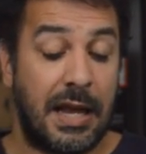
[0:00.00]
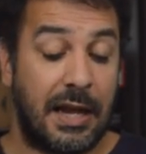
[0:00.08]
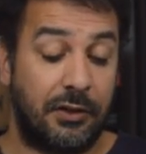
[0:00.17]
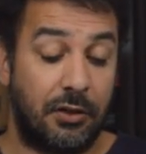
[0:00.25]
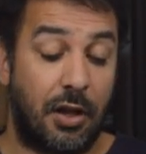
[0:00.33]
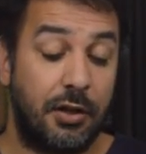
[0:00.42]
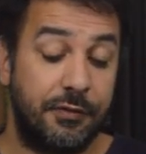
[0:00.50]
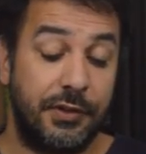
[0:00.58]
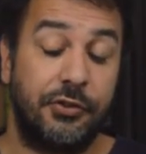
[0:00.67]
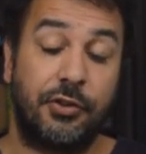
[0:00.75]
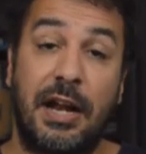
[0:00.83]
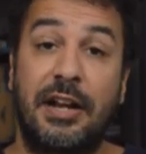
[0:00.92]
And a lot of
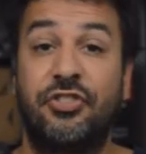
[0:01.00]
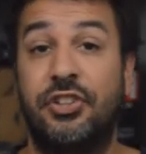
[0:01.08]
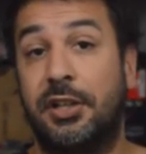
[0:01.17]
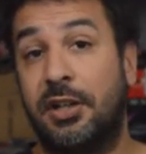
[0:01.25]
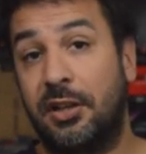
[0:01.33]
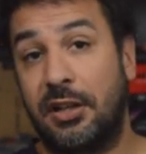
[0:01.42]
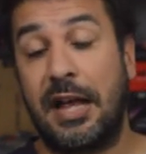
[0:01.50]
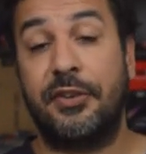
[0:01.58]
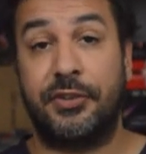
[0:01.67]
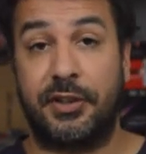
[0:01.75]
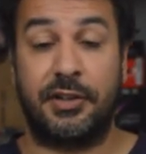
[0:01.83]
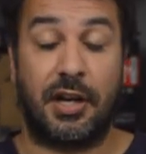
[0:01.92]
these are actually
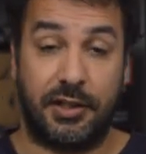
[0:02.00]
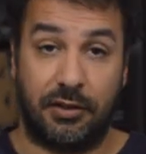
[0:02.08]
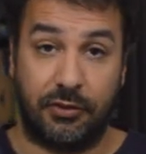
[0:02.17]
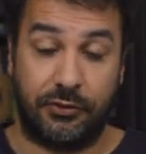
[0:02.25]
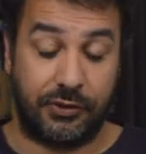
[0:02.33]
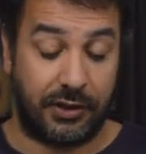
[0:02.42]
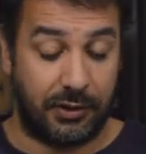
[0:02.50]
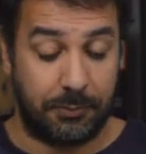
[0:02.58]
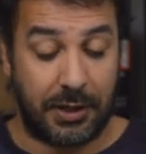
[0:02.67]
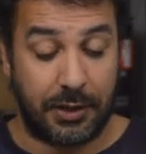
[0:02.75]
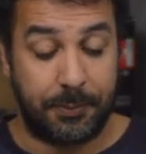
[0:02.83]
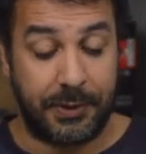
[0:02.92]
classic titles, in
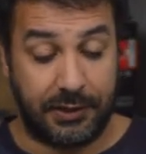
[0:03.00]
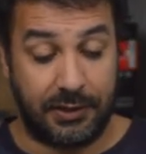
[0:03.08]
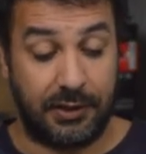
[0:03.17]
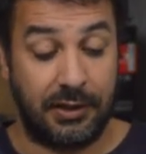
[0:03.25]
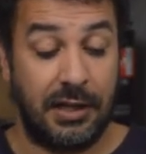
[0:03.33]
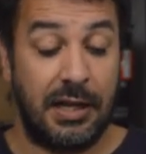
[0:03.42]
my opinion.